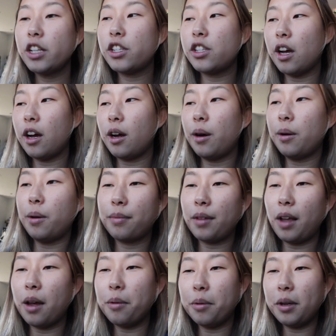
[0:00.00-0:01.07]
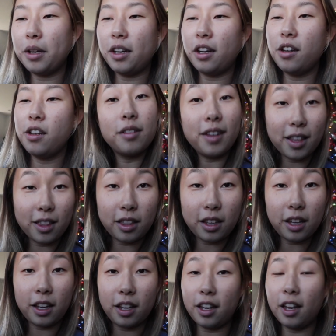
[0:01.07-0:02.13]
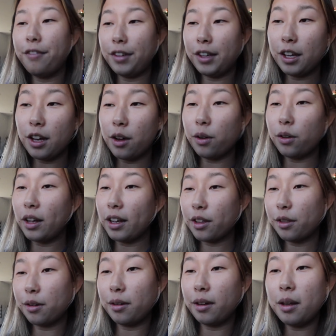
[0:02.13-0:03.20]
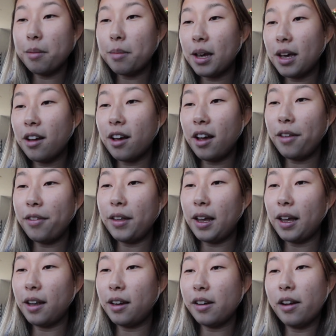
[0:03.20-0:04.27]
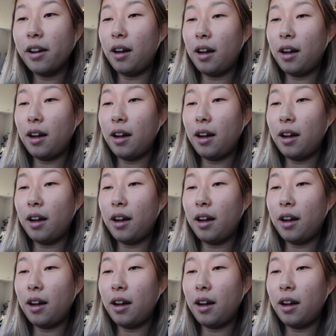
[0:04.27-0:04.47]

So I would get the VO like through email and then